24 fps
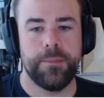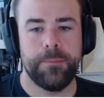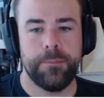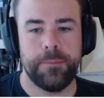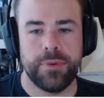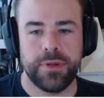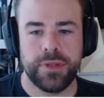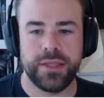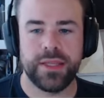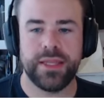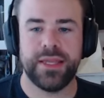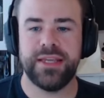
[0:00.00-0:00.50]

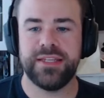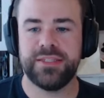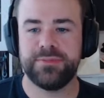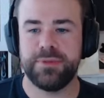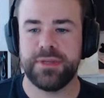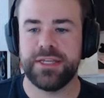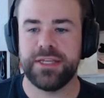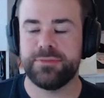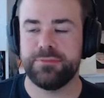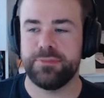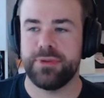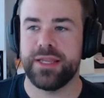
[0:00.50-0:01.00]
please,
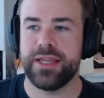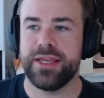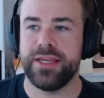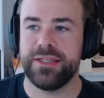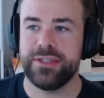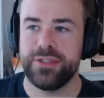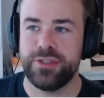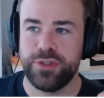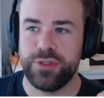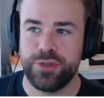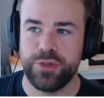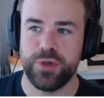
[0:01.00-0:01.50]
please,
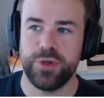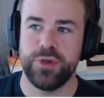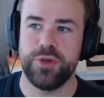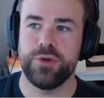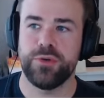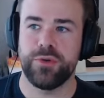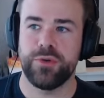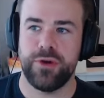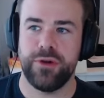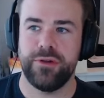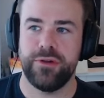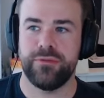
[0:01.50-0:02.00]
please do
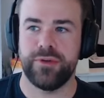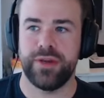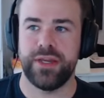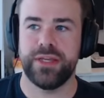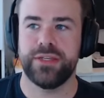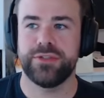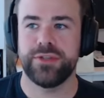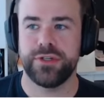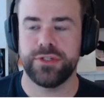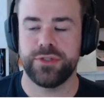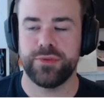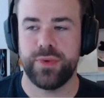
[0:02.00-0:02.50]
your own
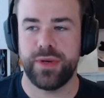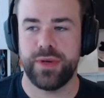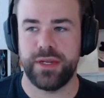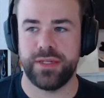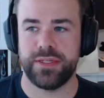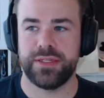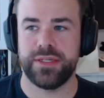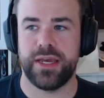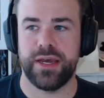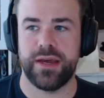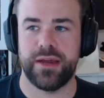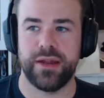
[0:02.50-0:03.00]
research when
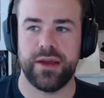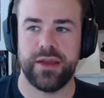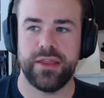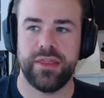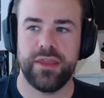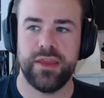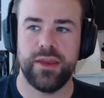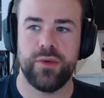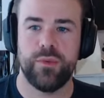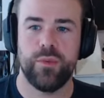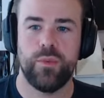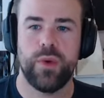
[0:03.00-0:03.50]
in doubt. I
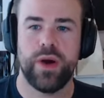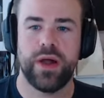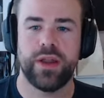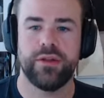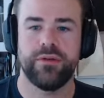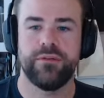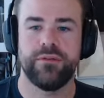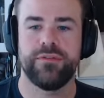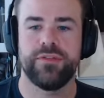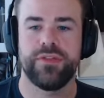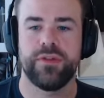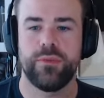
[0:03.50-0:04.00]
think one
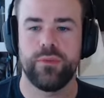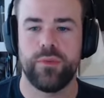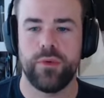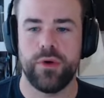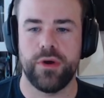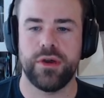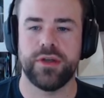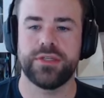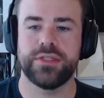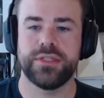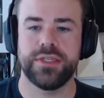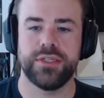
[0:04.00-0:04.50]
of the
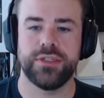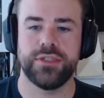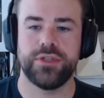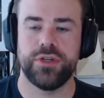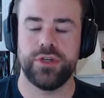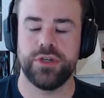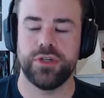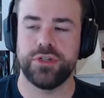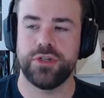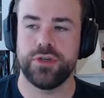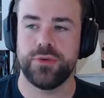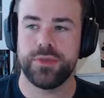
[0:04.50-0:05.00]
worst things you
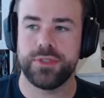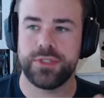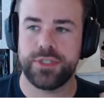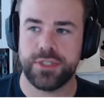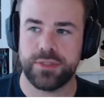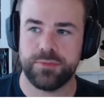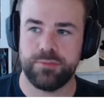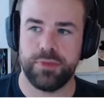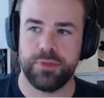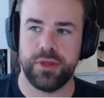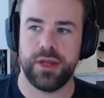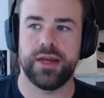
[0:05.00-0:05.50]
can do is
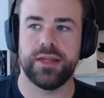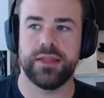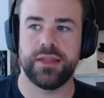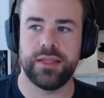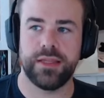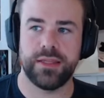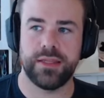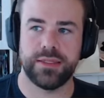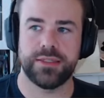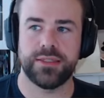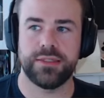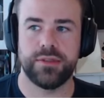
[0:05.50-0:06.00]
just
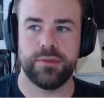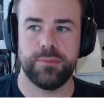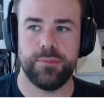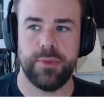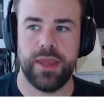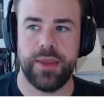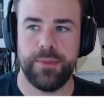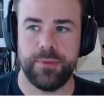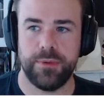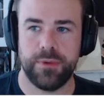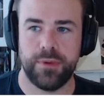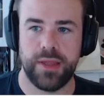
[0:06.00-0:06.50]
blindly listen to
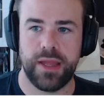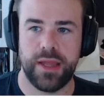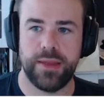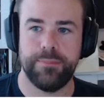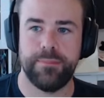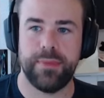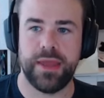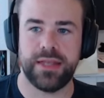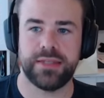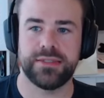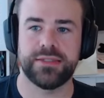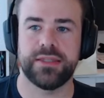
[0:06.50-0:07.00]
people and
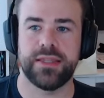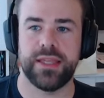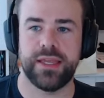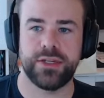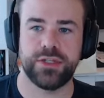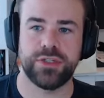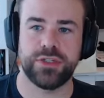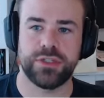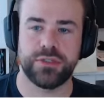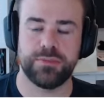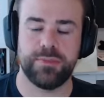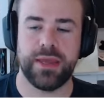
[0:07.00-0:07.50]
make
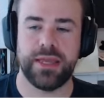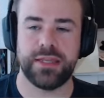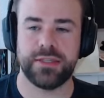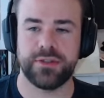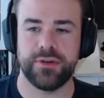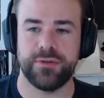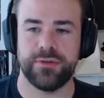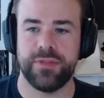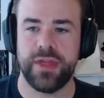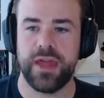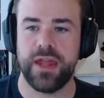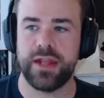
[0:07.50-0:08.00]
selections based
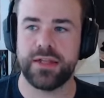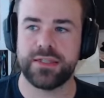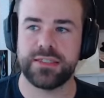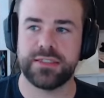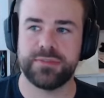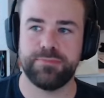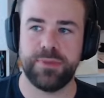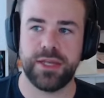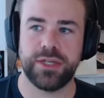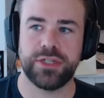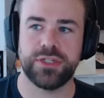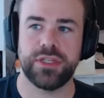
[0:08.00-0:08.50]
off that,
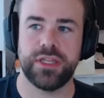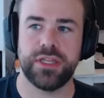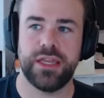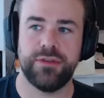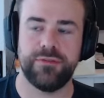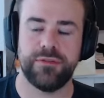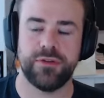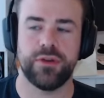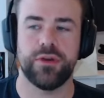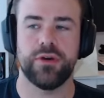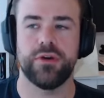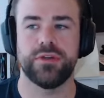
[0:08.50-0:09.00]
especially
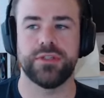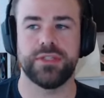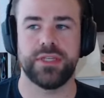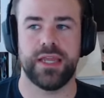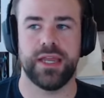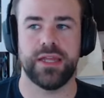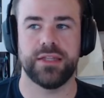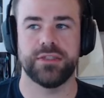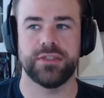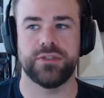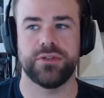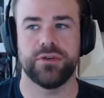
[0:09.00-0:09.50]
if it goes
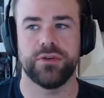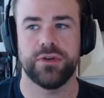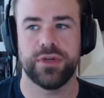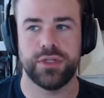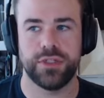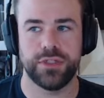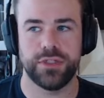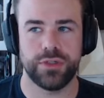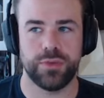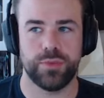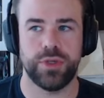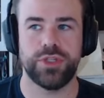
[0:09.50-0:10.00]
against your
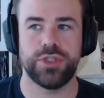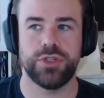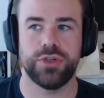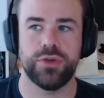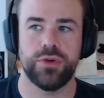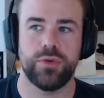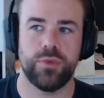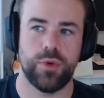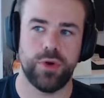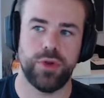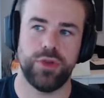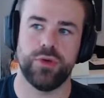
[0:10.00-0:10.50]
intuition
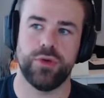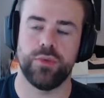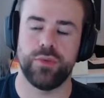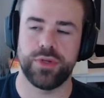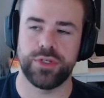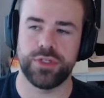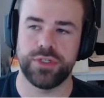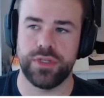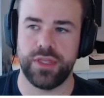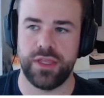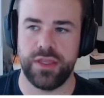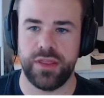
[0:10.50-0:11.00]
or what you're
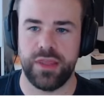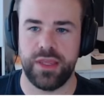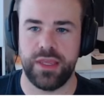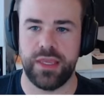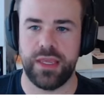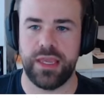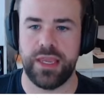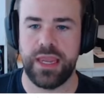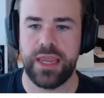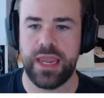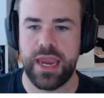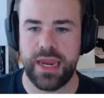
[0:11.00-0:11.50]
originally
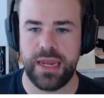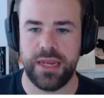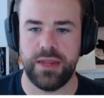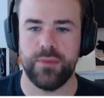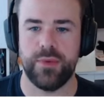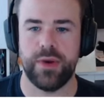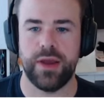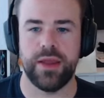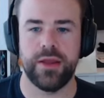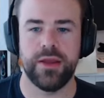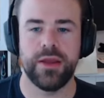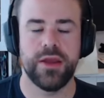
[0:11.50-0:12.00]
thinking
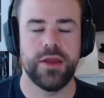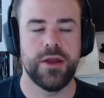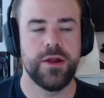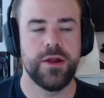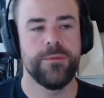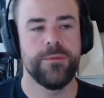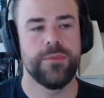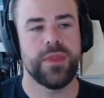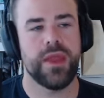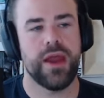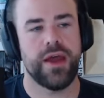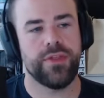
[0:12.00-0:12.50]
anyway.
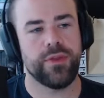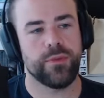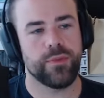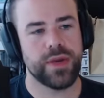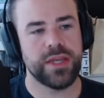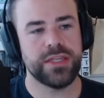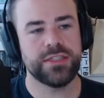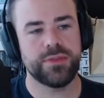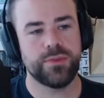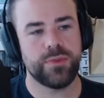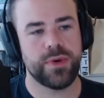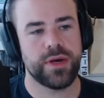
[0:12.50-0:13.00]
And the
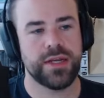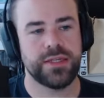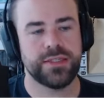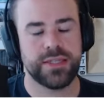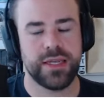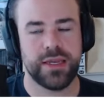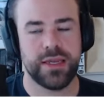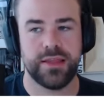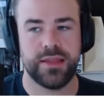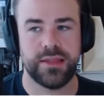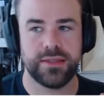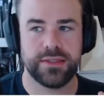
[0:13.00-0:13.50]
reason why I
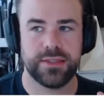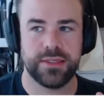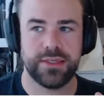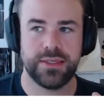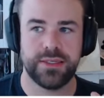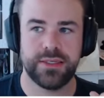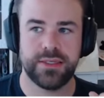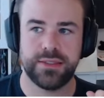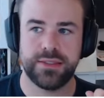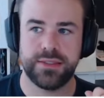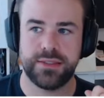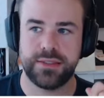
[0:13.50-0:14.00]
say this
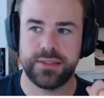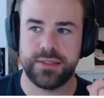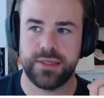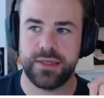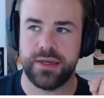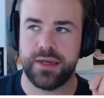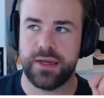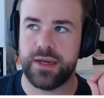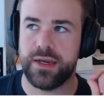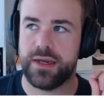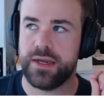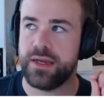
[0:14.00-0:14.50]
is
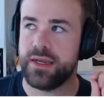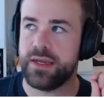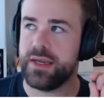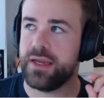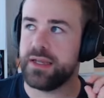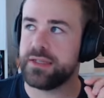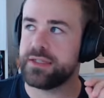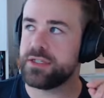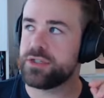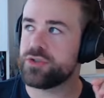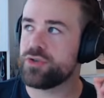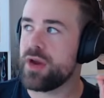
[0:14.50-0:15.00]

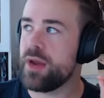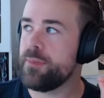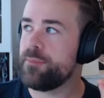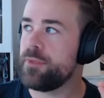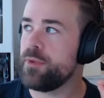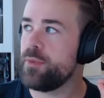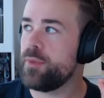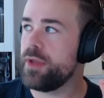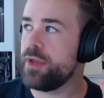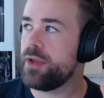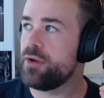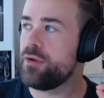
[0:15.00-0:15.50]
it's a trap
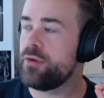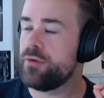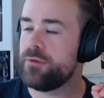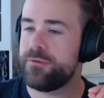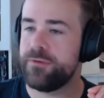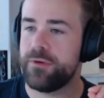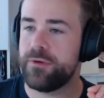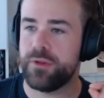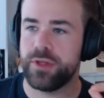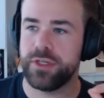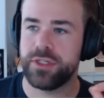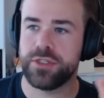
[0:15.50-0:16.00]
that we can all
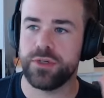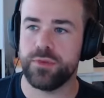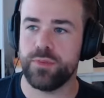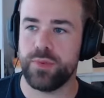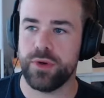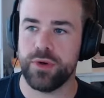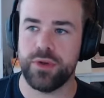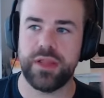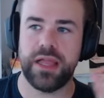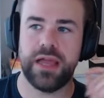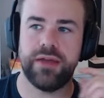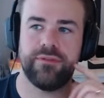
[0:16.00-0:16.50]
fall into.
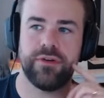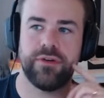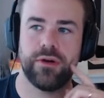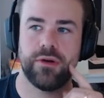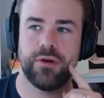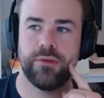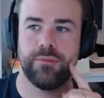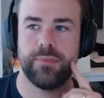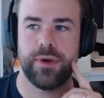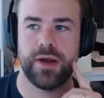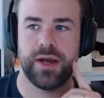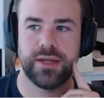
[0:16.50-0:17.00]
We all have our
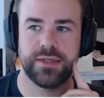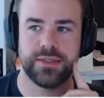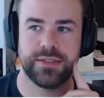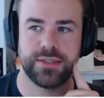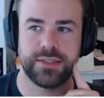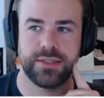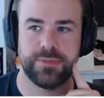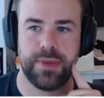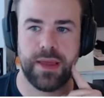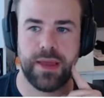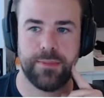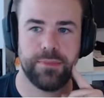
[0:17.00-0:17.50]
own
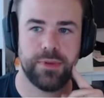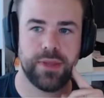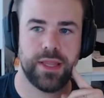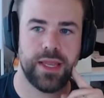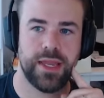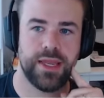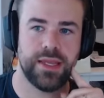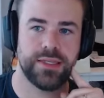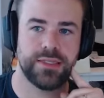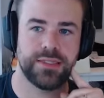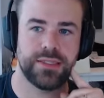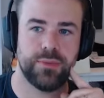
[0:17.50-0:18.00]
biases about
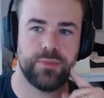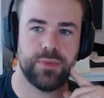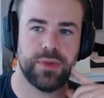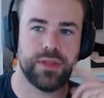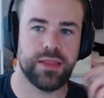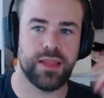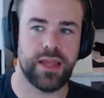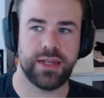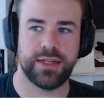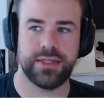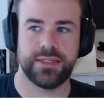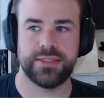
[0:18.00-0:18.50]
players that we'd
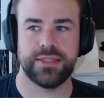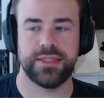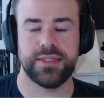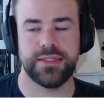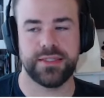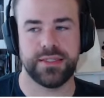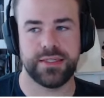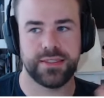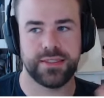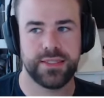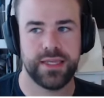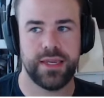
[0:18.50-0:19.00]
like to see
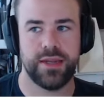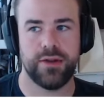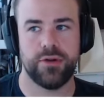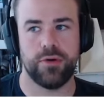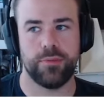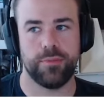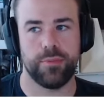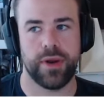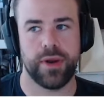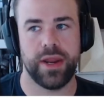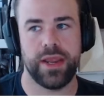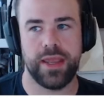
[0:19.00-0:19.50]
succeed
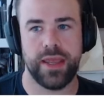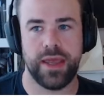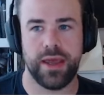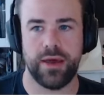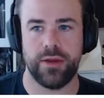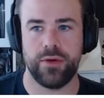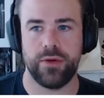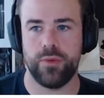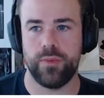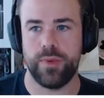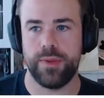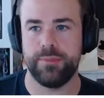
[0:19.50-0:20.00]
or break
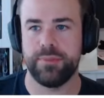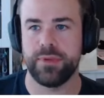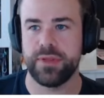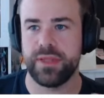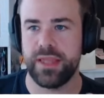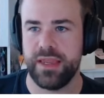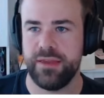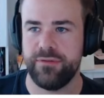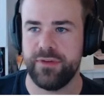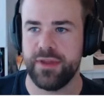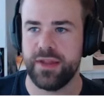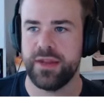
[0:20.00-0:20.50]
out or we
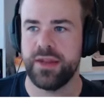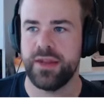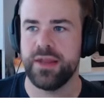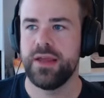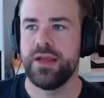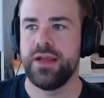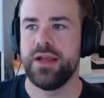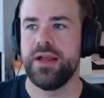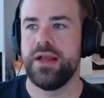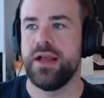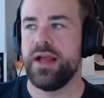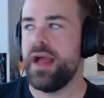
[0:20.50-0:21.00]
believe in.
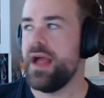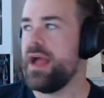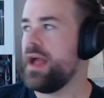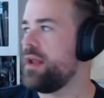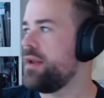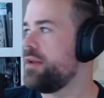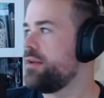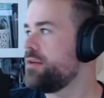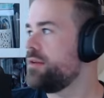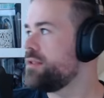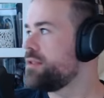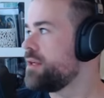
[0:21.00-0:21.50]

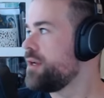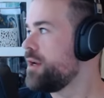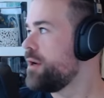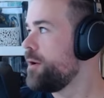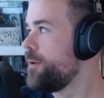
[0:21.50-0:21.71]
And